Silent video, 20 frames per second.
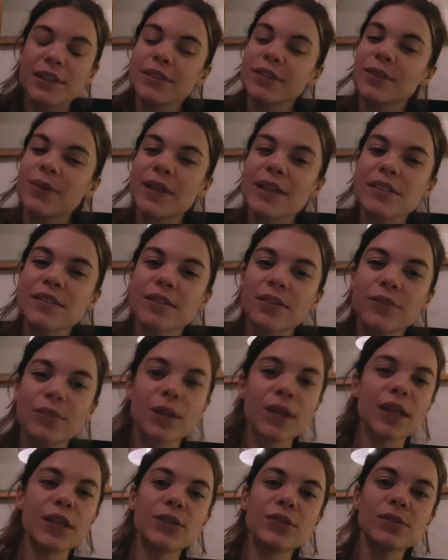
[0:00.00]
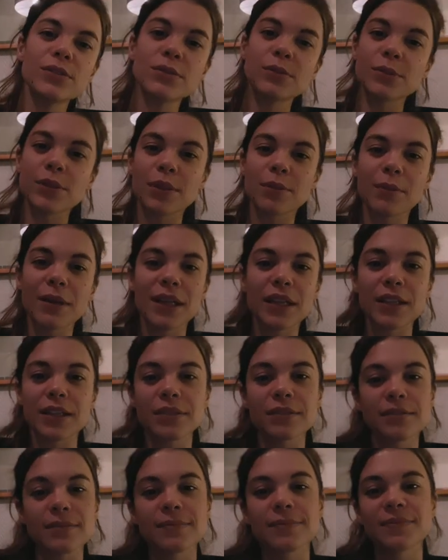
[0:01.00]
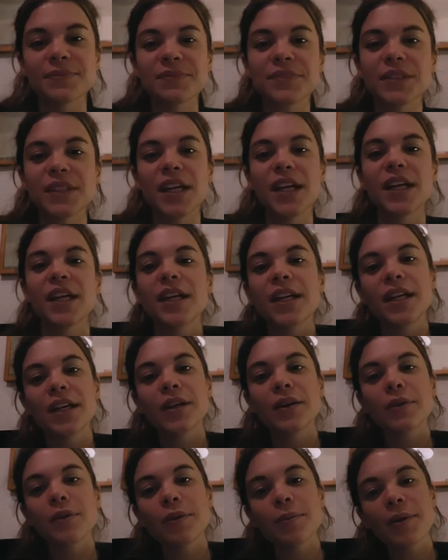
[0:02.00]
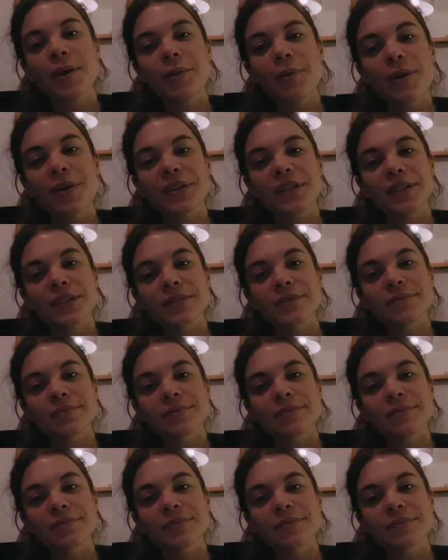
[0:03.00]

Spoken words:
the rest of what I do with my work.